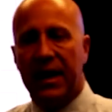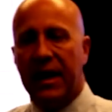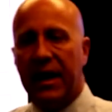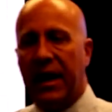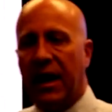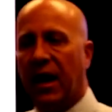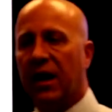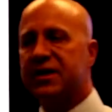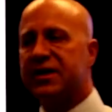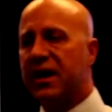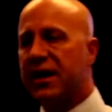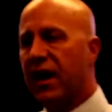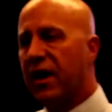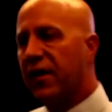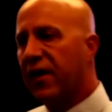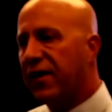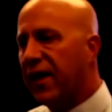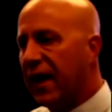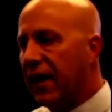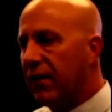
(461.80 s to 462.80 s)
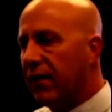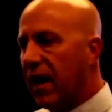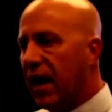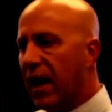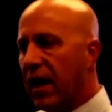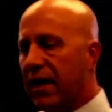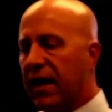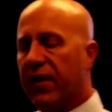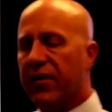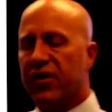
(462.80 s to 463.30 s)
Here's another thing,
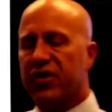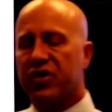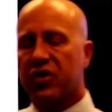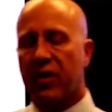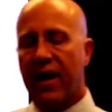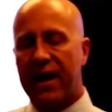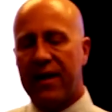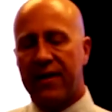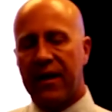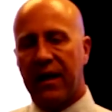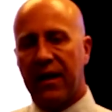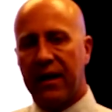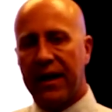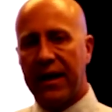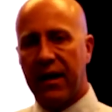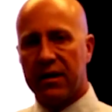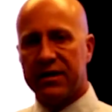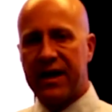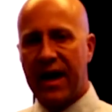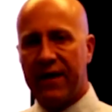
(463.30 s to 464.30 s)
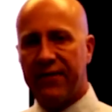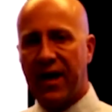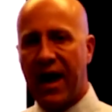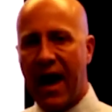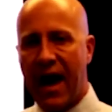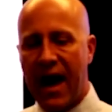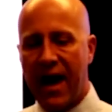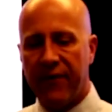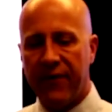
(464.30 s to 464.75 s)
another trait that leaders have to have,